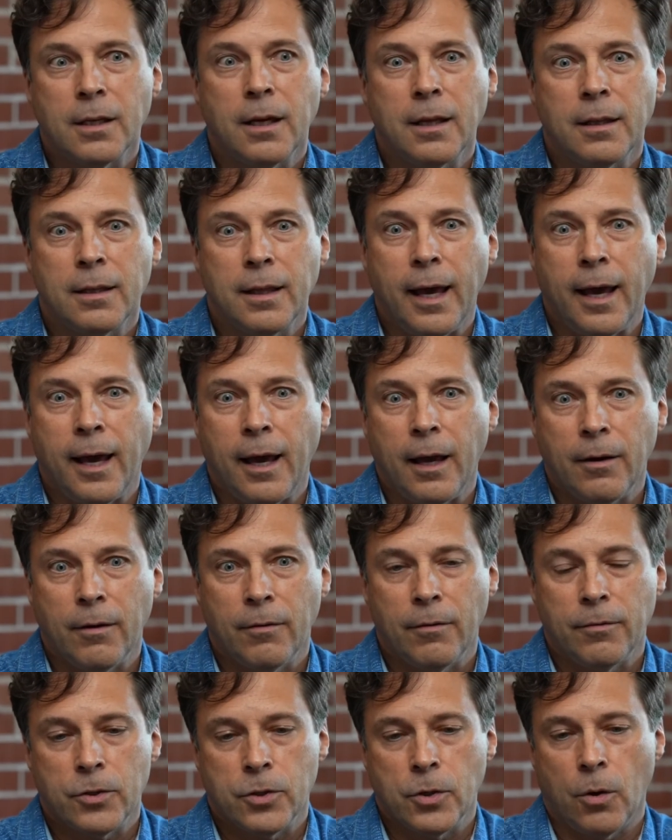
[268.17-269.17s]
that
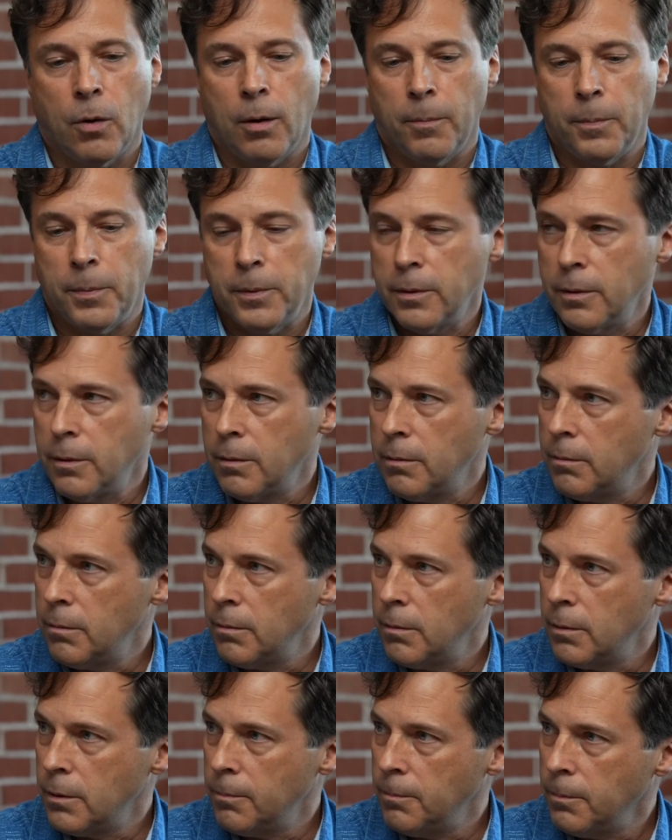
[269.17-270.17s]
show up in
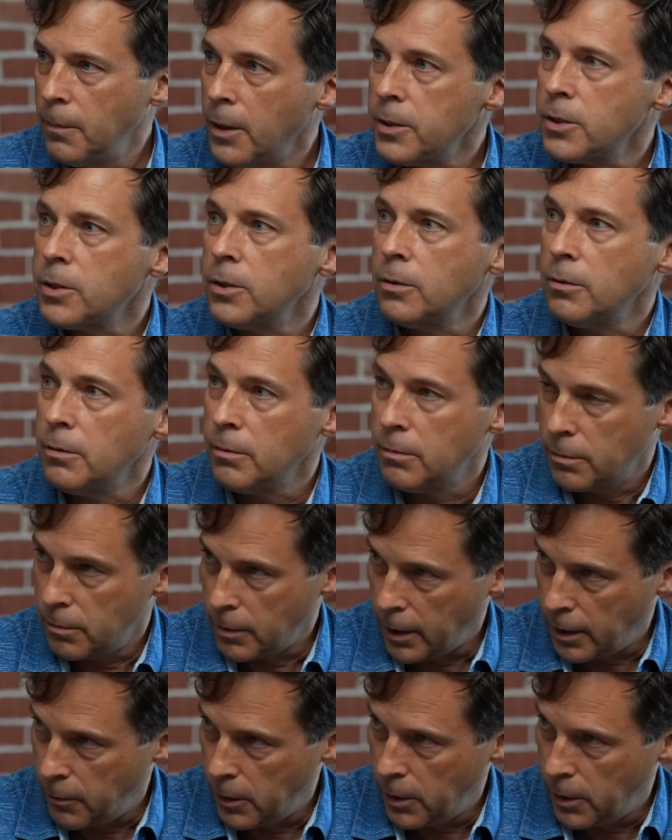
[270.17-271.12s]
the muscle, right? And we